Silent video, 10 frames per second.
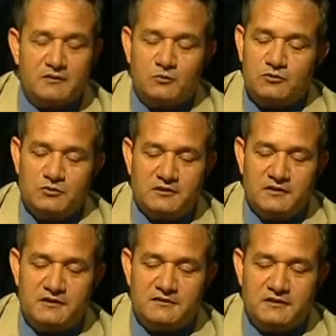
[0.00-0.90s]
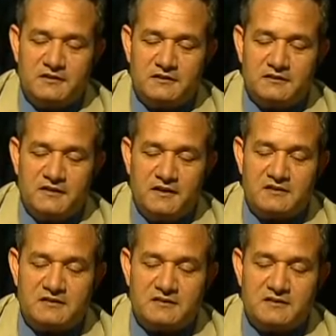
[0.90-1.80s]
We don't need the
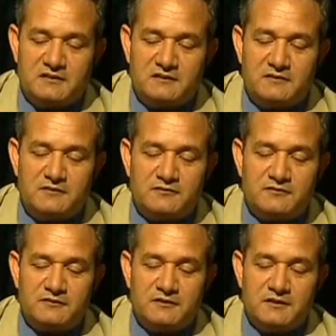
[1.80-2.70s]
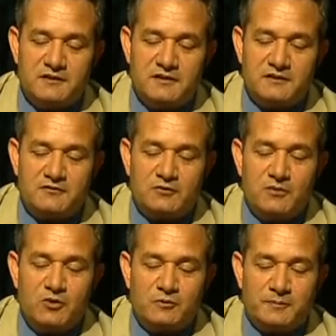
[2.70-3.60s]
extra ink from
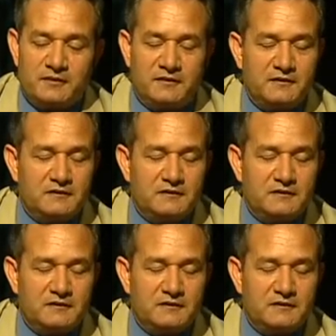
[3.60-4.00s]
our pen.